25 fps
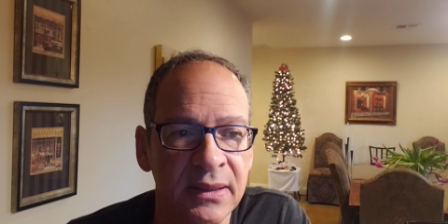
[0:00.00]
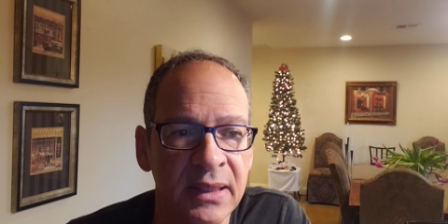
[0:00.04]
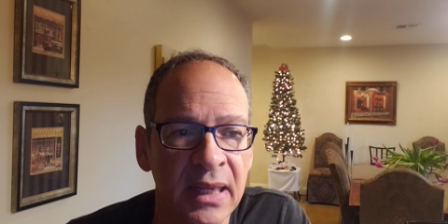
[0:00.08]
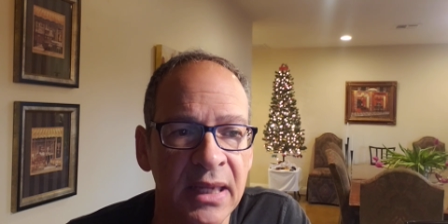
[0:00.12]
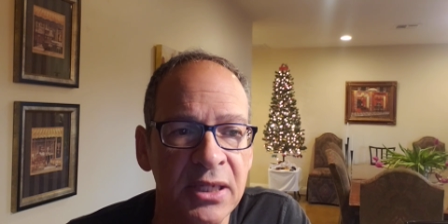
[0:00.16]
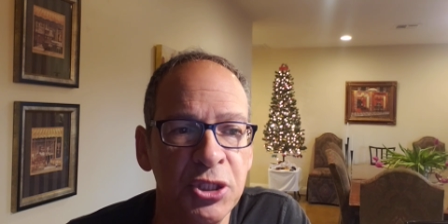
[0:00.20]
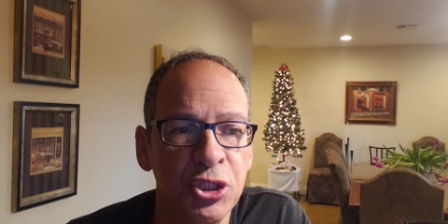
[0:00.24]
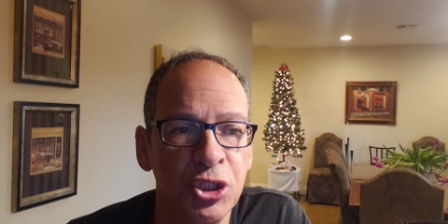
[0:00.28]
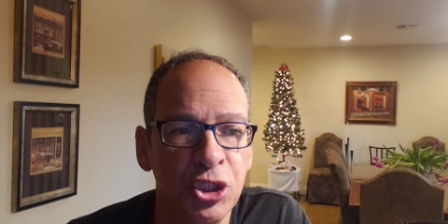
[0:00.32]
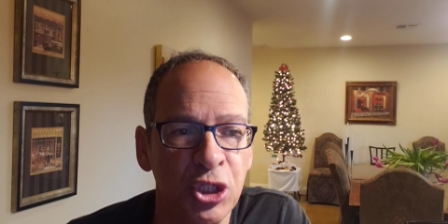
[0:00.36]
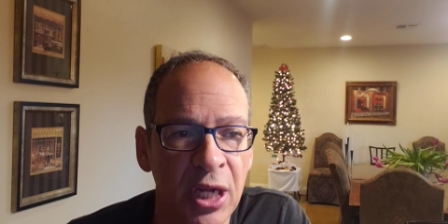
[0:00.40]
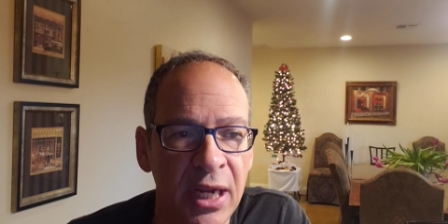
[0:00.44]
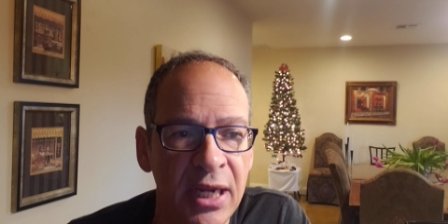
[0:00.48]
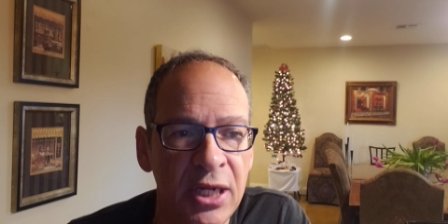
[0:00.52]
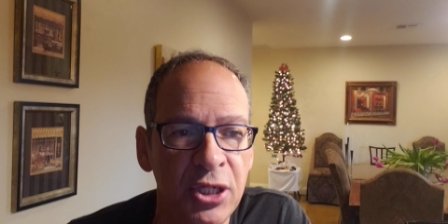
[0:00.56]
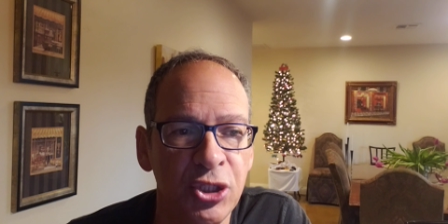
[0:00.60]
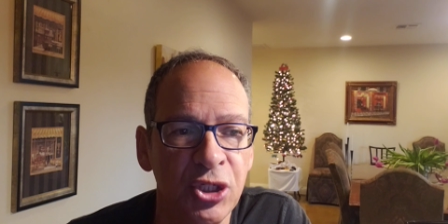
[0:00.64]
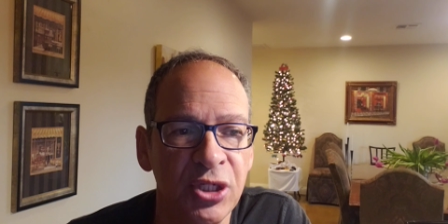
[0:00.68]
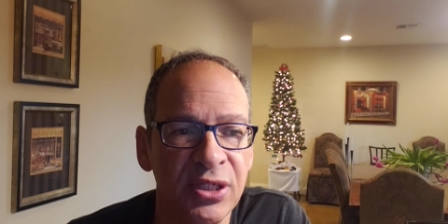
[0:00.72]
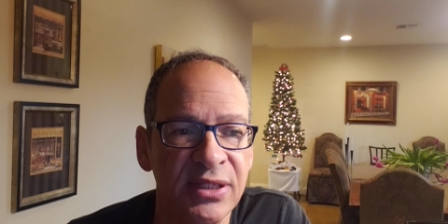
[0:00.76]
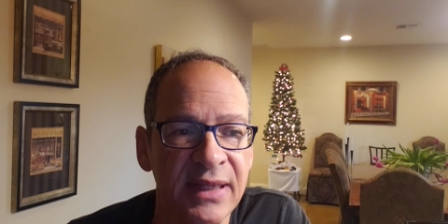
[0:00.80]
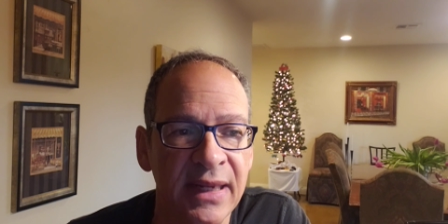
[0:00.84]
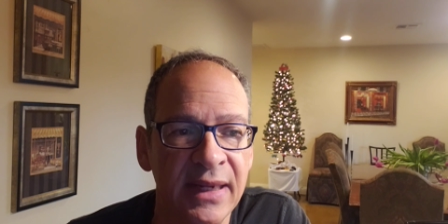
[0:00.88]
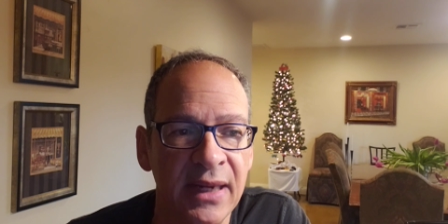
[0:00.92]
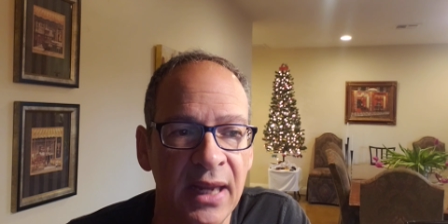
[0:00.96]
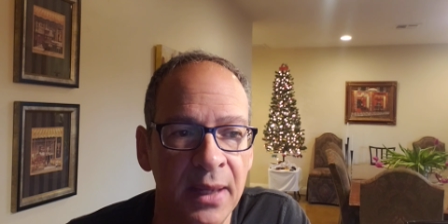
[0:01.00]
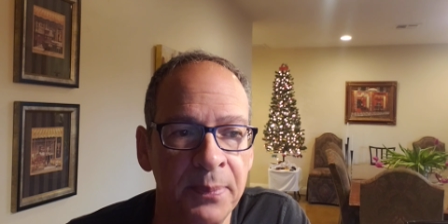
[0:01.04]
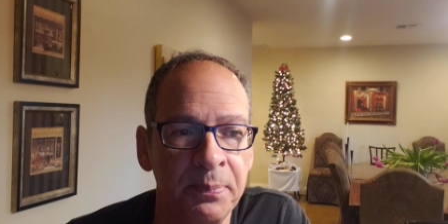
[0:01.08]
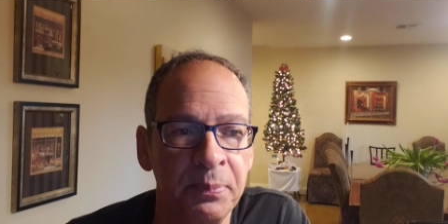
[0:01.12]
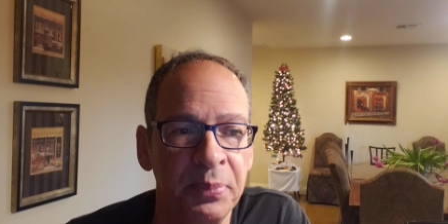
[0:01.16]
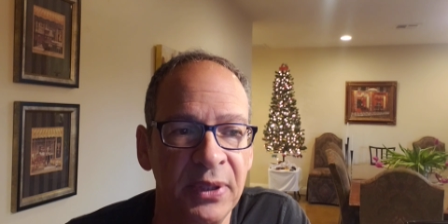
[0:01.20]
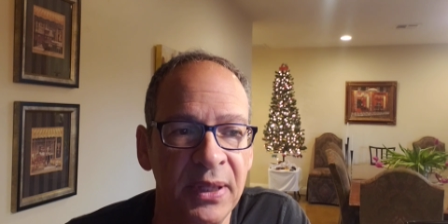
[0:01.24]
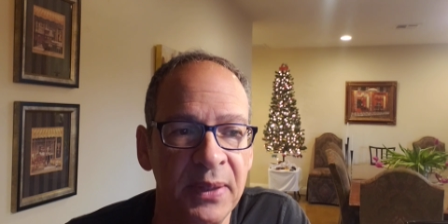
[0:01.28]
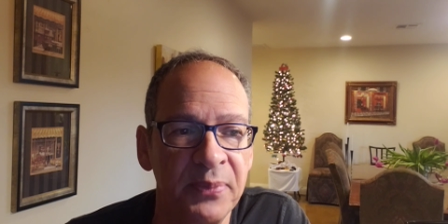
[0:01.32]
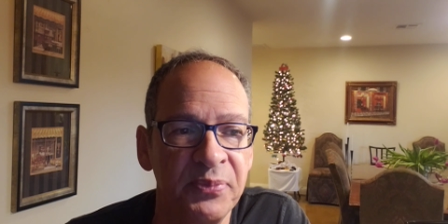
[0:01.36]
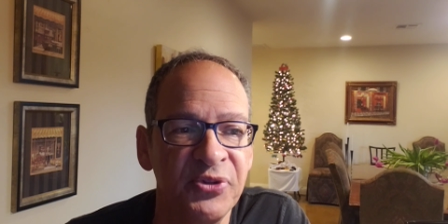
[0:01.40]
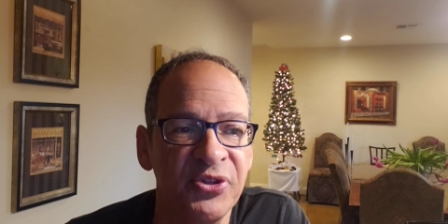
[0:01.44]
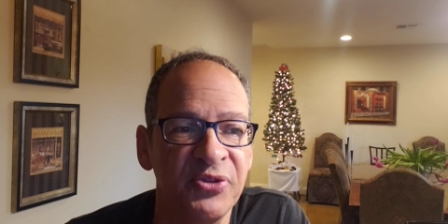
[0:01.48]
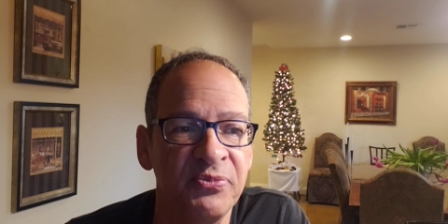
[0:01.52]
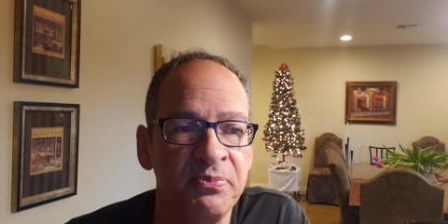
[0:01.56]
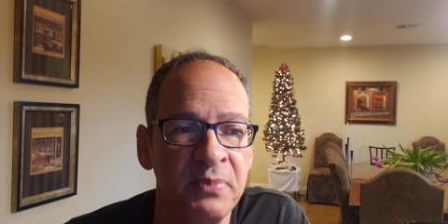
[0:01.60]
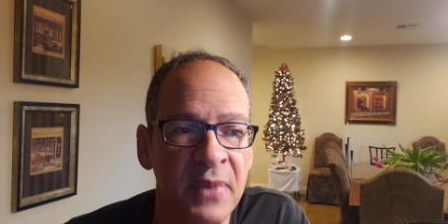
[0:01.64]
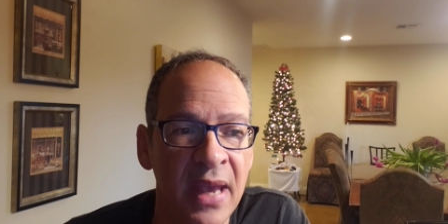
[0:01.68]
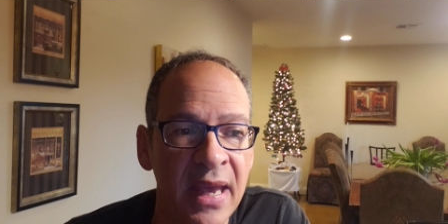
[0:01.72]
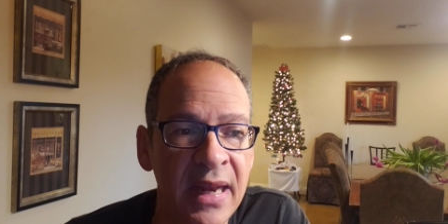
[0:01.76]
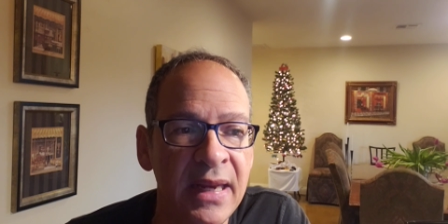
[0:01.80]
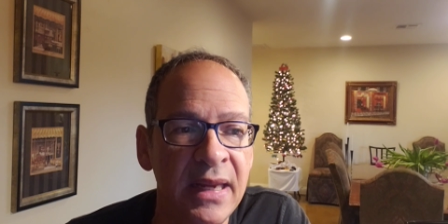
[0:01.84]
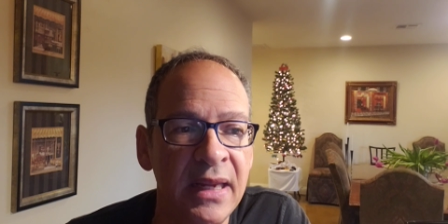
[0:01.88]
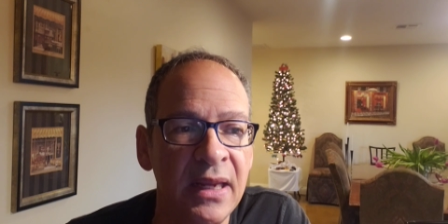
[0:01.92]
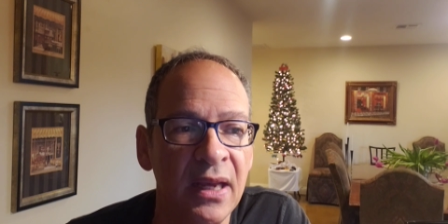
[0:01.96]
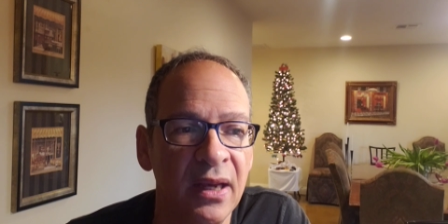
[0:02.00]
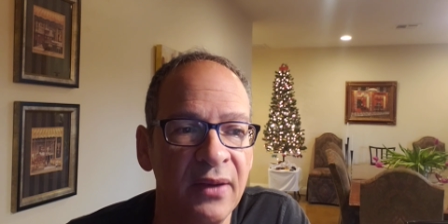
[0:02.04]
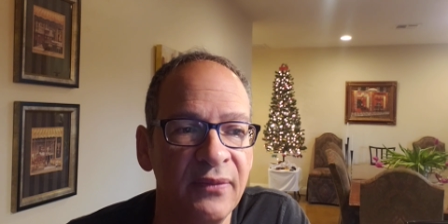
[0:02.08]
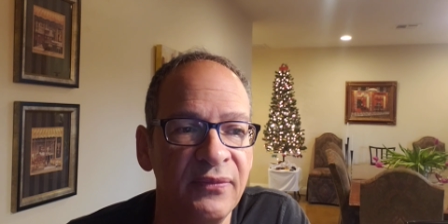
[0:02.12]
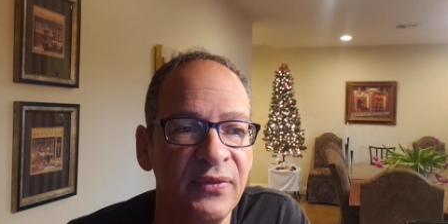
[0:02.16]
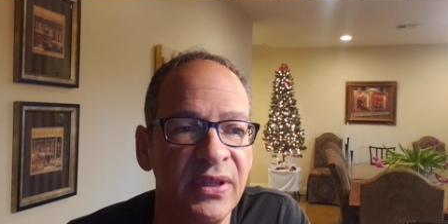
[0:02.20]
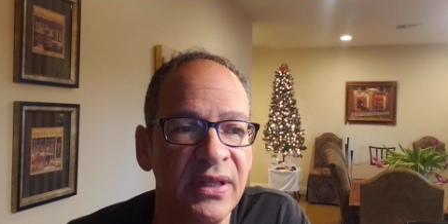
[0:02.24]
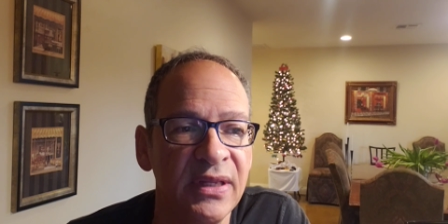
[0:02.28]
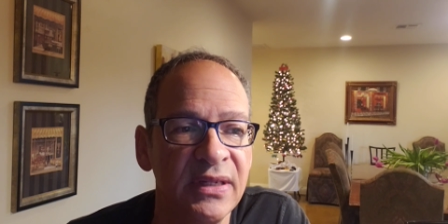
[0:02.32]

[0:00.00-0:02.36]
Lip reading: that changes and uplifts many of